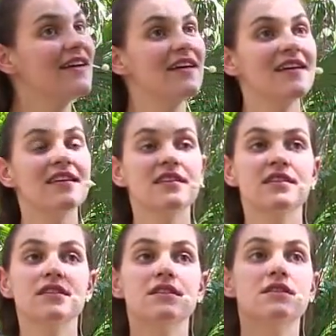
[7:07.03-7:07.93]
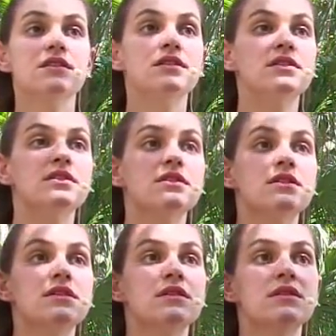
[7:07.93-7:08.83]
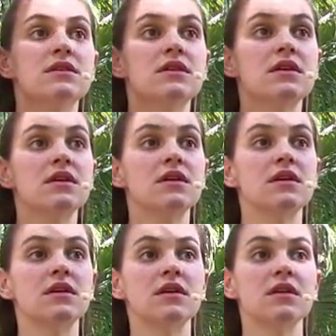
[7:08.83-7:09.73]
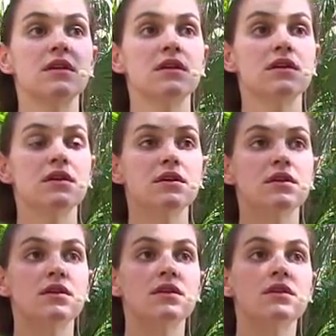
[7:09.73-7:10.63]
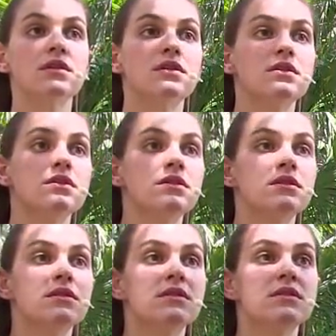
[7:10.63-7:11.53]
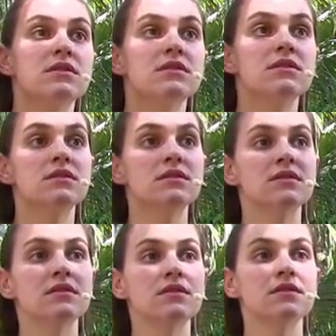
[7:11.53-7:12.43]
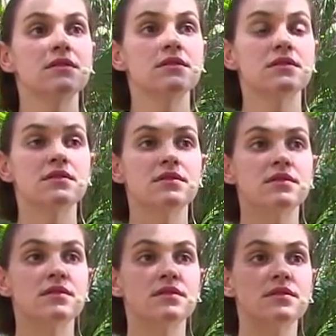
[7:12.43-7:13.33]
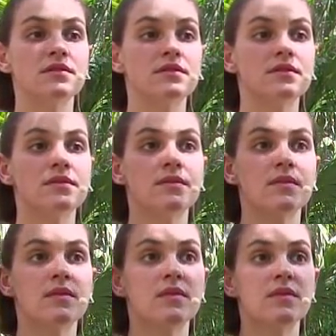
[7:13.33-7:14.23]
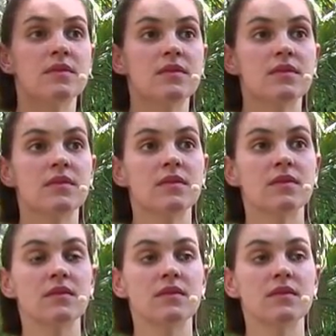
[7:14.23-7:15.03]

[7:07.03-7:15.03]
(not speaking)